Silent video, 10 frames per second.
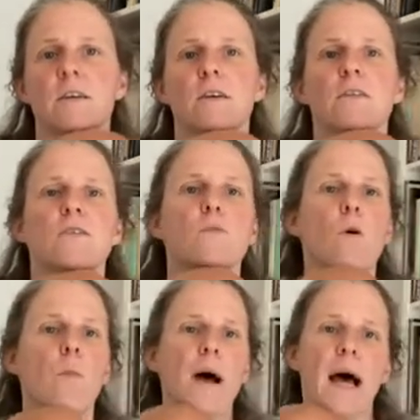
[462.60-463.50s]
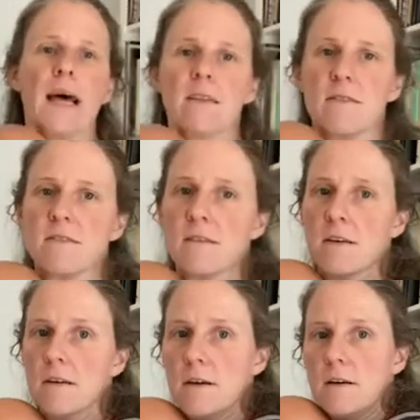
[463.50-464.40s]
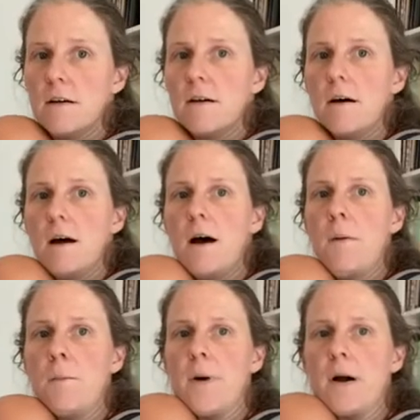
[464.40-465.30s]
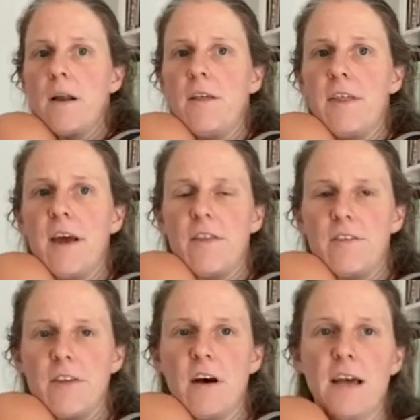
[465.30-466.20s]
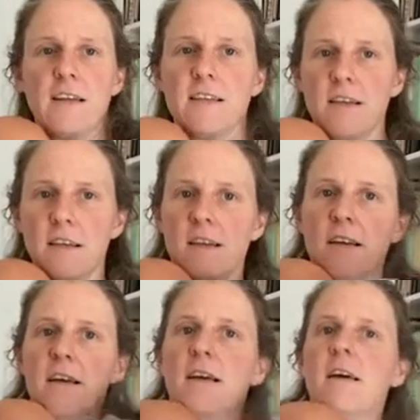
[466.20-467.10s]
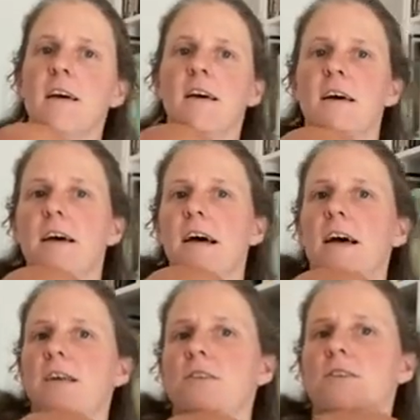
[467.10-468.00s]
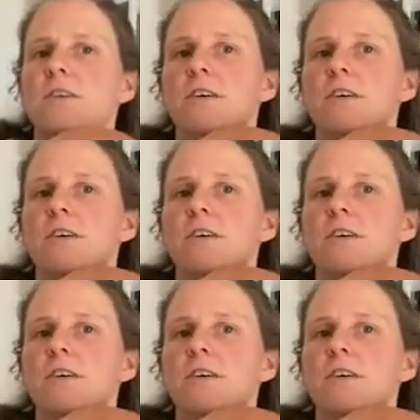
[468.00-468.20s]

swap hands, unbuckle at the other side and